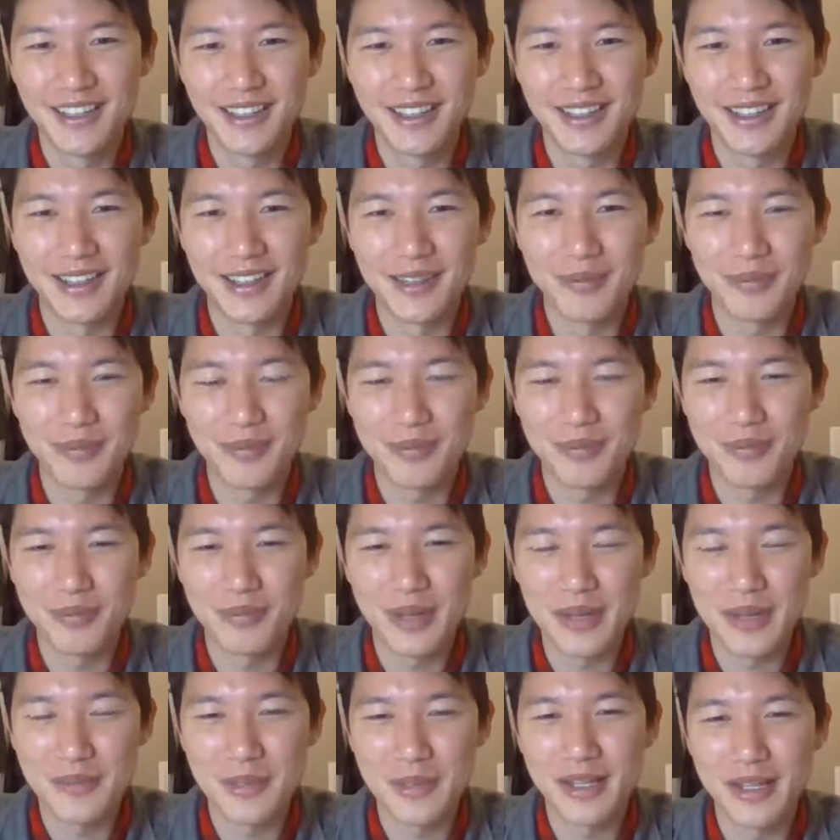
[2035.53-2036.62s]

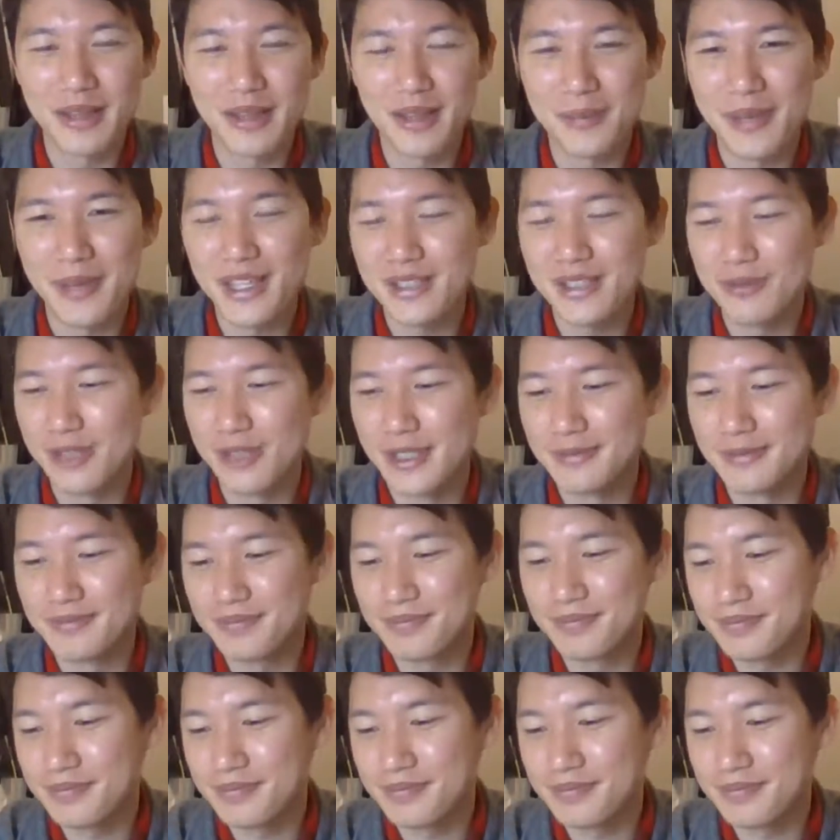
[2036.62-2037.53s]
but not the best one.